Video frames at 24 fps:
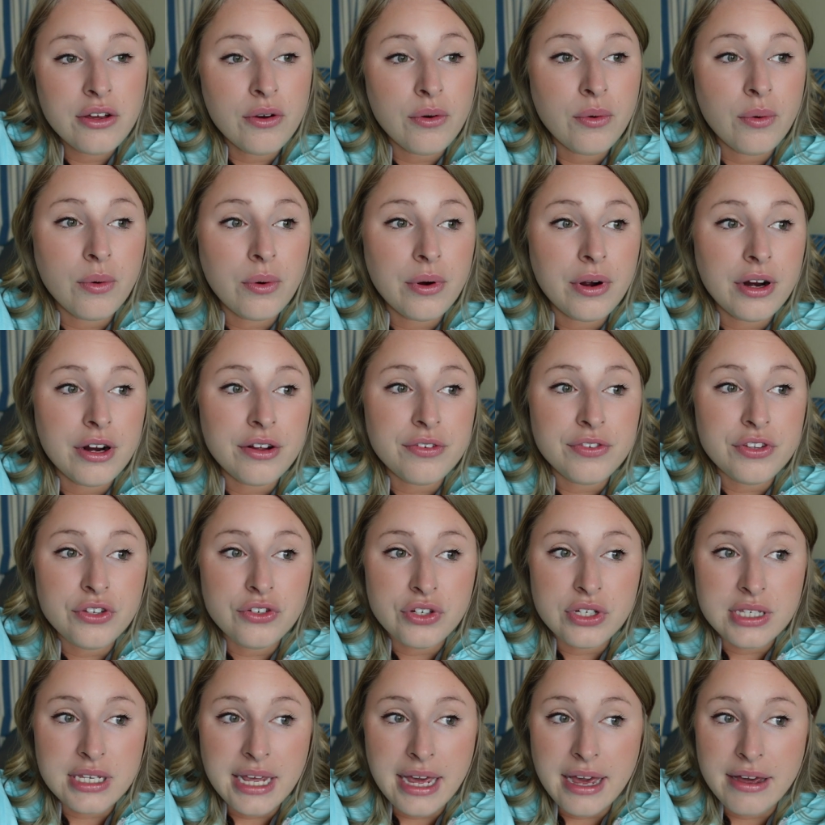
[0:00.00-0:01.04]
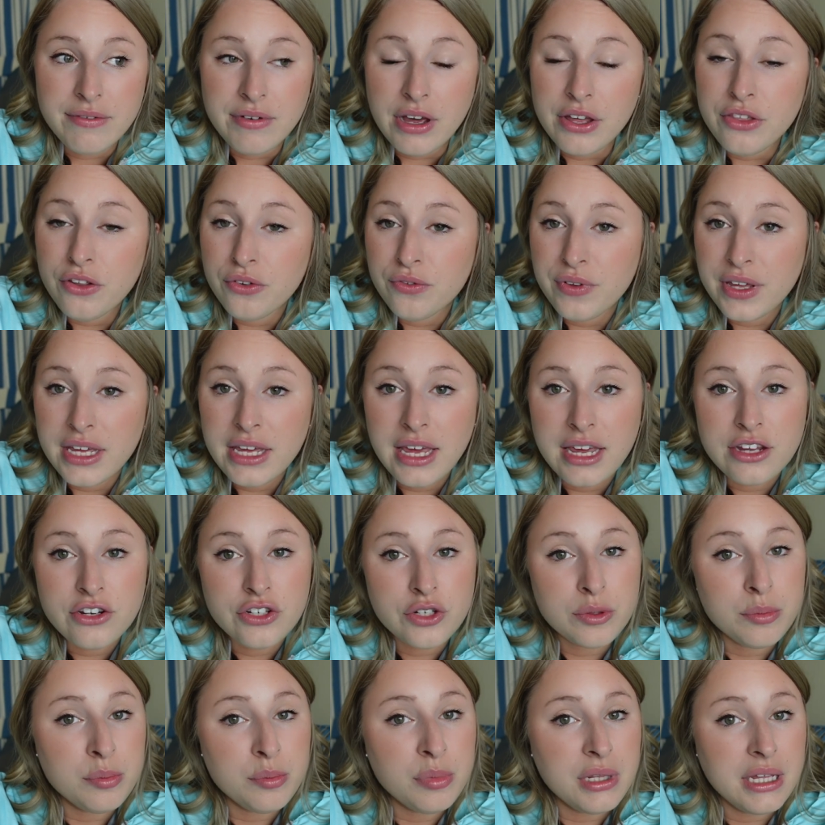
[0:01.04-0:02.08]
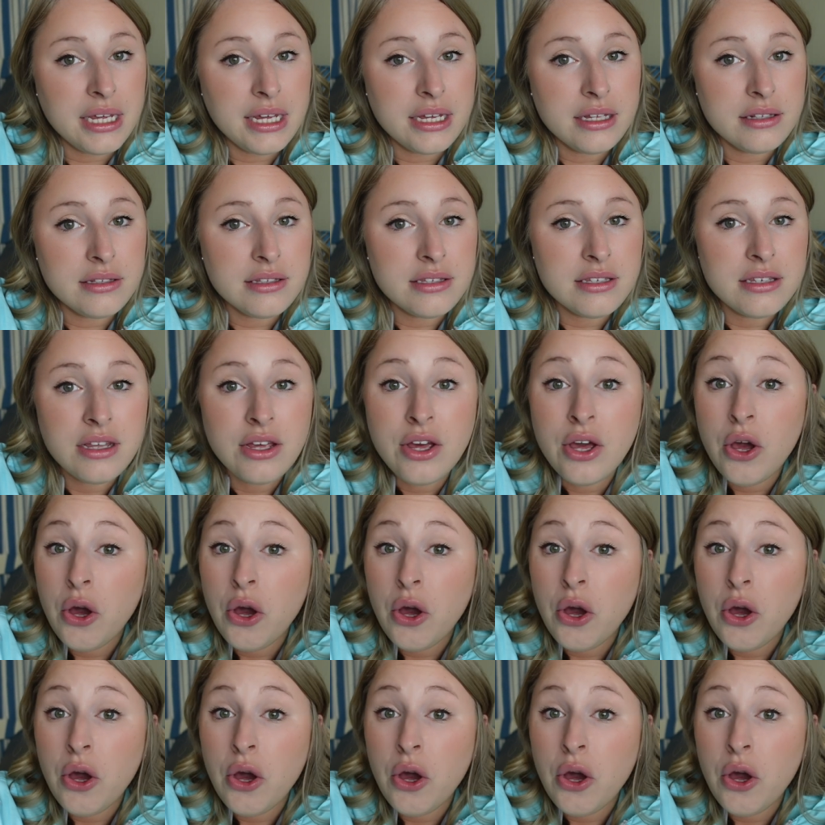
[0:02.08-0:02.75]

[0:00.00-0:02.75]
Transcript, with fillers: or if you just have other vacation plans,